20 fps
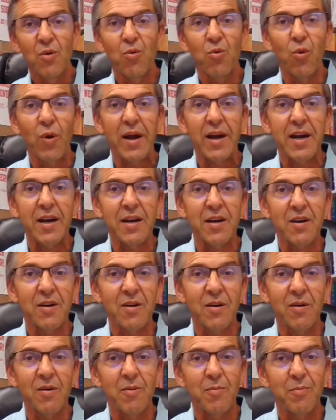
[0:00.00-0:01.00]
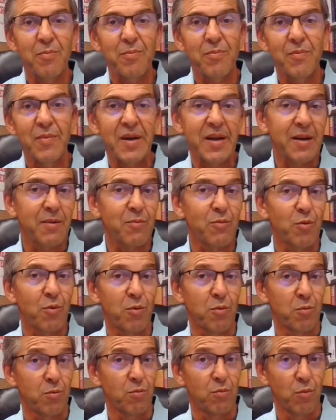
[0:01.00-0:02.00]
where it
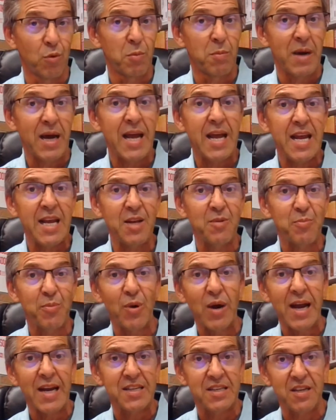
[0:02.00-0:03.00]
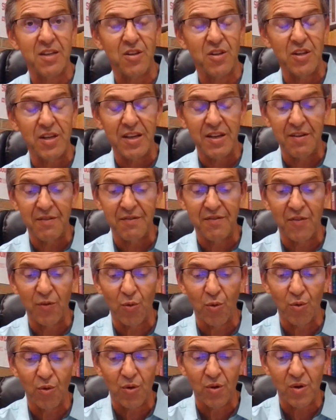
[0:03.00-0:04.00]
will remain practically
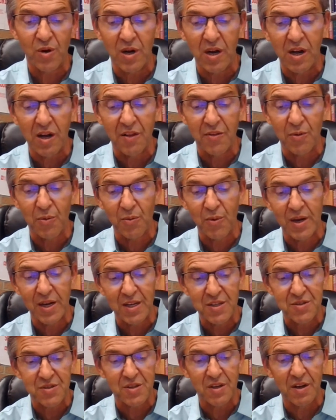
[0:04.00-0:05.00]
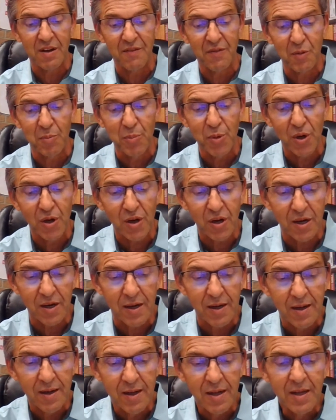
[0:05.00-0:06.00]
for the rest of the
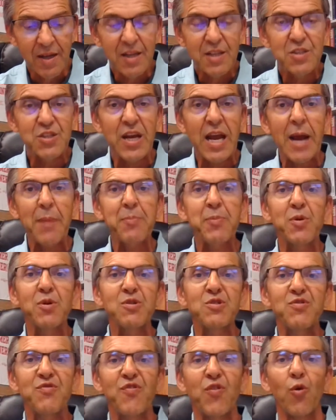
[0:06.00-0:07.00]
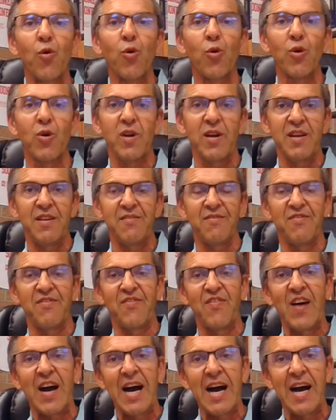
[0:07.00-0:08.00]
book. Chapters 4 and
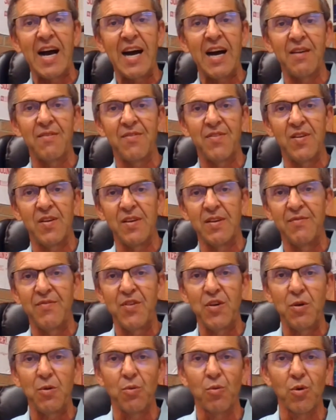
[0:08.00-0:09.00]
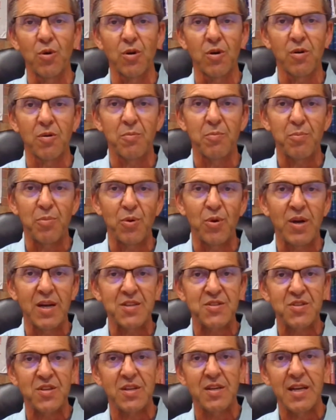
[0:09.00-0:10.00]
5, if you were
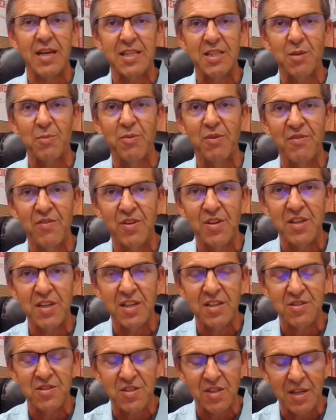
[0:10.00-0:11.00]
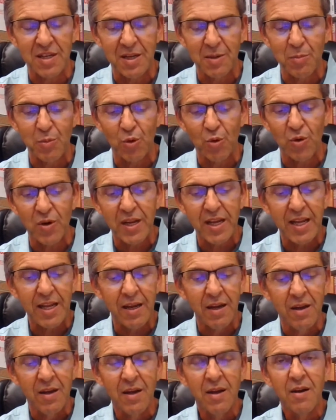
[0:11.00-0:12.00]
present at the pavilion Sunday
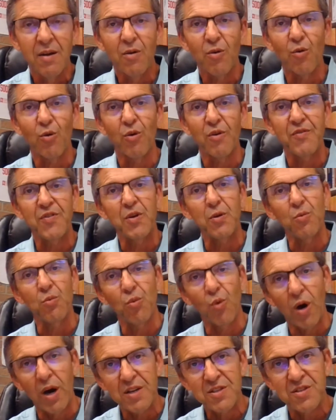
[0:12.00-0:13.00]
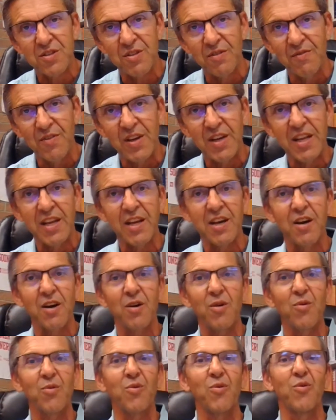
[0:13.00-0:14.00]
morning, or if you watched the
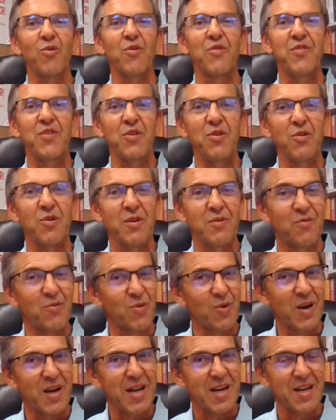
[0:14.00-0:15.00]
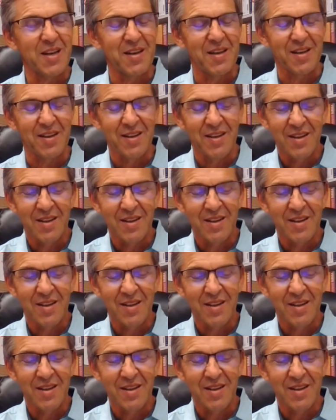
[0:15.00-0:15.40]
video, or if you have read